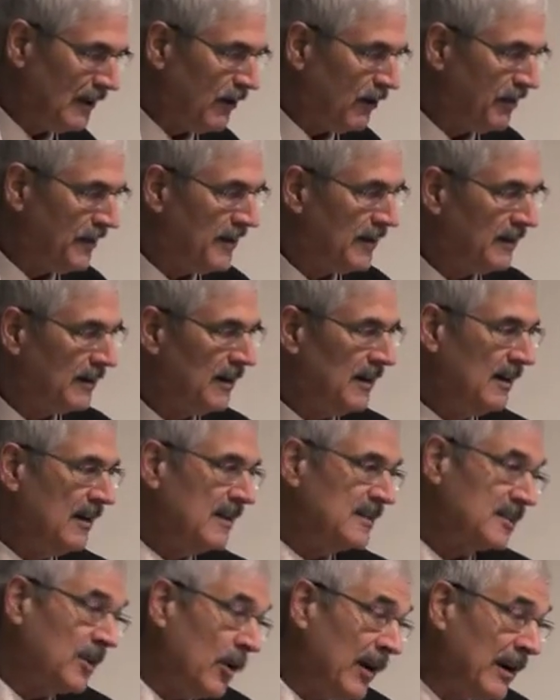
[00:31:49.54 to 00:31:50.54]
I think.
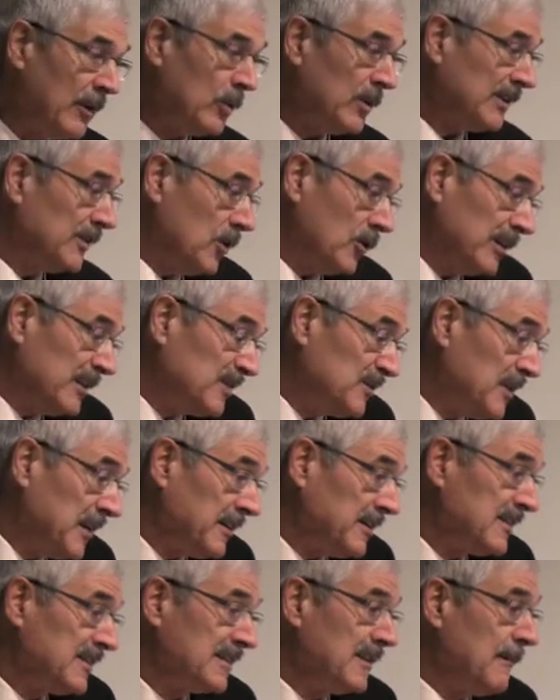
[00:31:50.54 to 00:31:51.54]
So Ecuador, it's
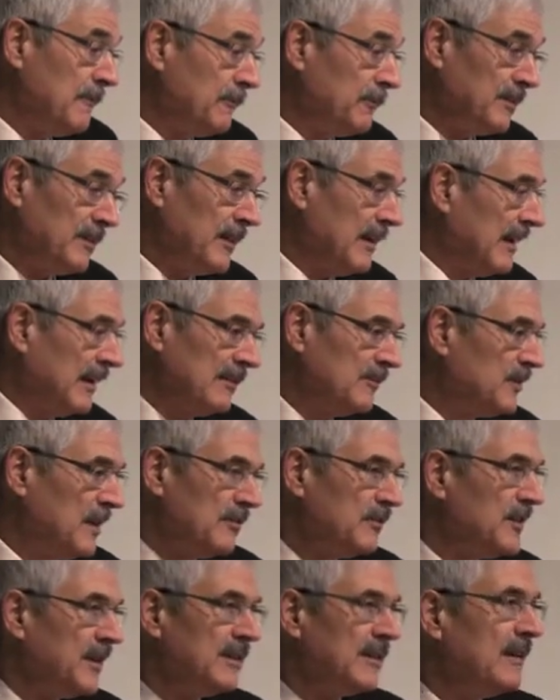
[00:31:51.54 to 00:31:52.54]
very simple, uh,
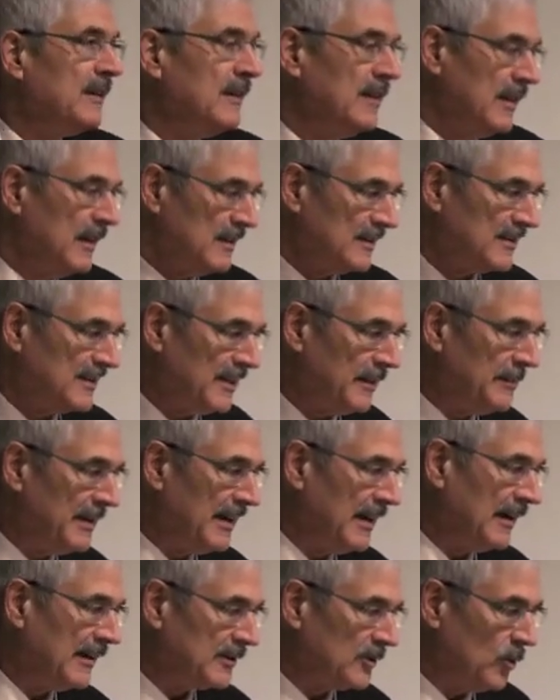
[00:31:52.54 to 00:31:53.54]
very
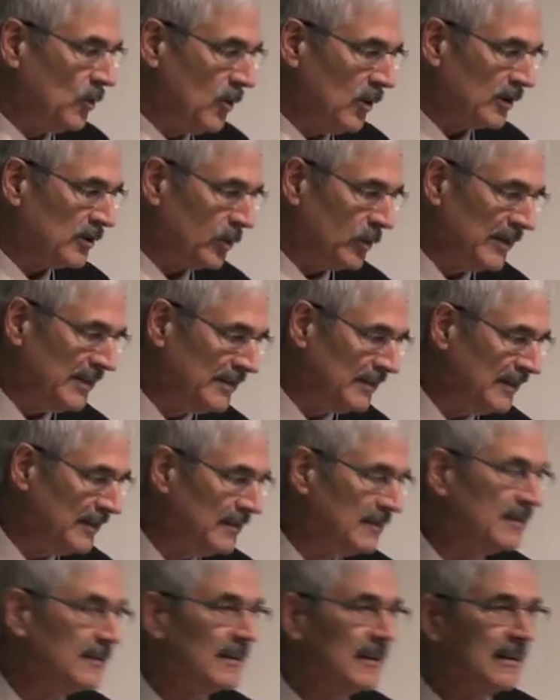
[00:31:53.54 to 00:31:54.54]
similar to what we
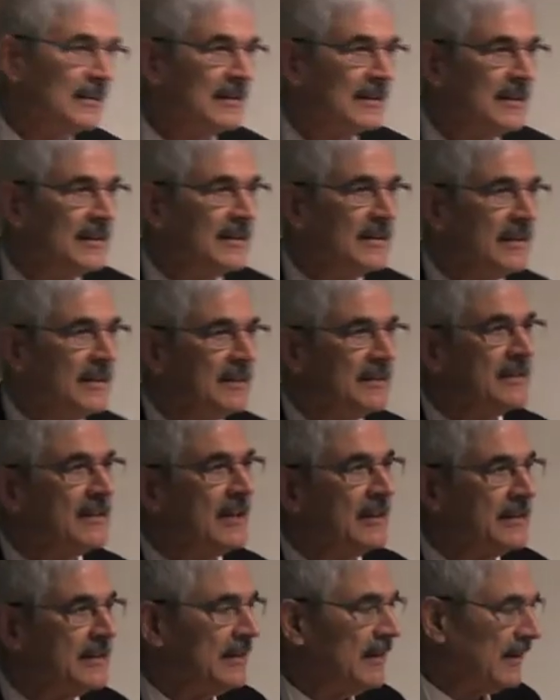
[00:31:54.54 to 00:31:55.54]
did in, in
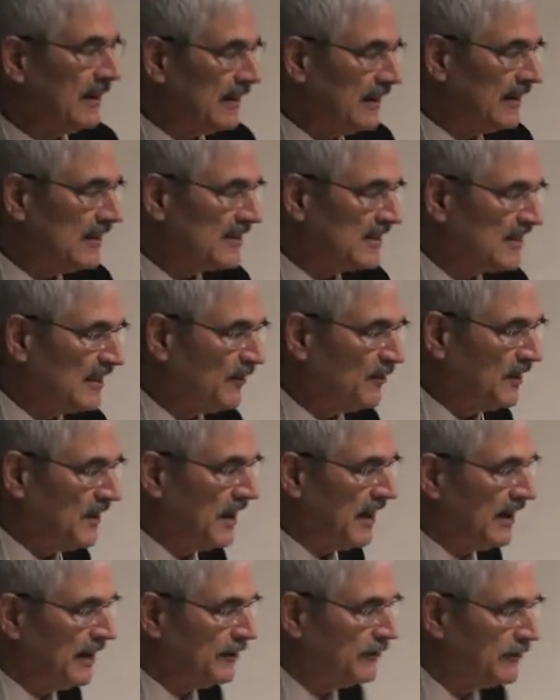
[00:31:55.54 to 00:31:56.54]
Kenya. Again,
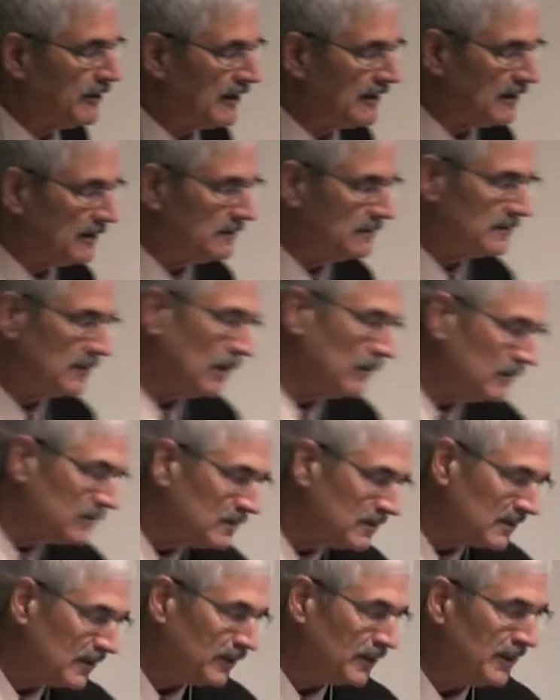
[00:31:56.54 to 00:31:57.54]
700, no,
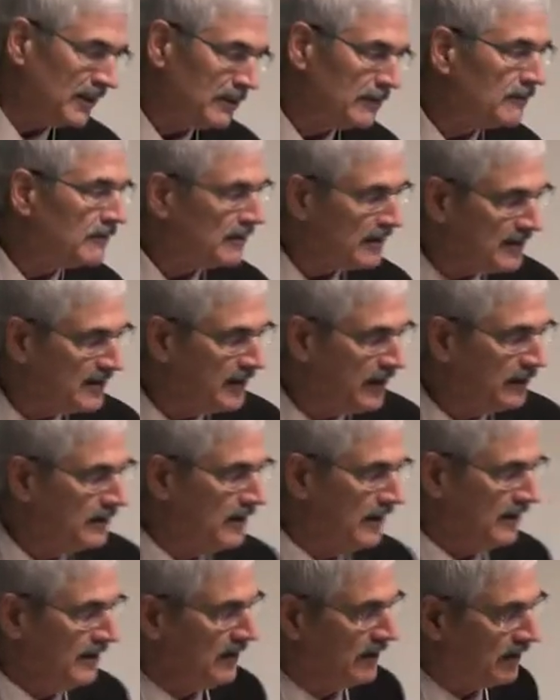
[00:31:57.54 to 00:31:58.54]
700 is
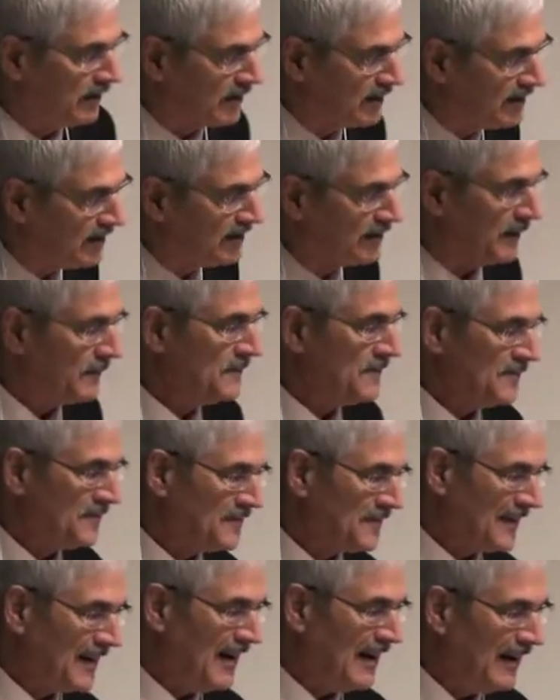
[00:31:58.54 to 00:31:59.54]
the years.
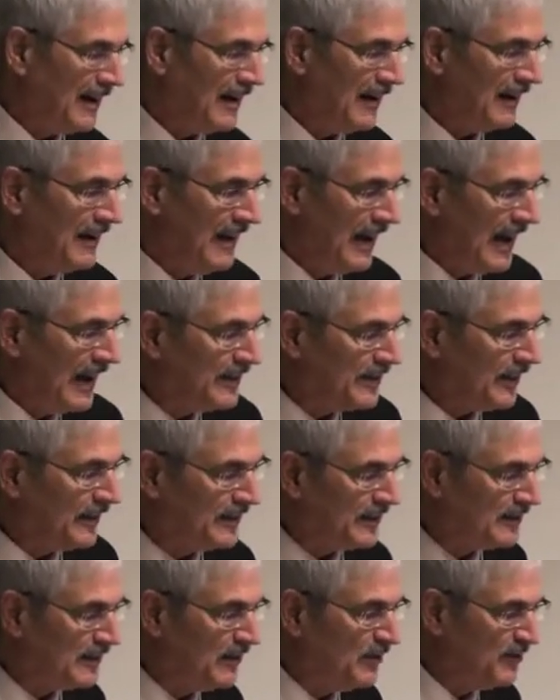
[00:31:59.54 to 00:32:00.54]
Uh,
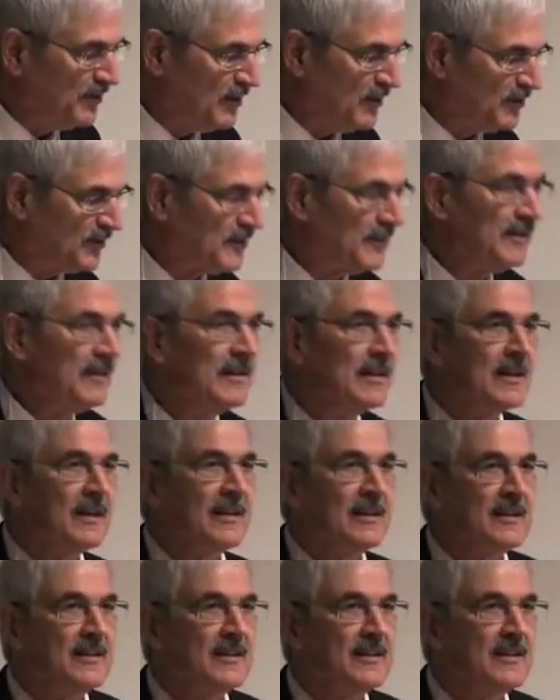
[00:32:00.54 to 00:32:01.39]
850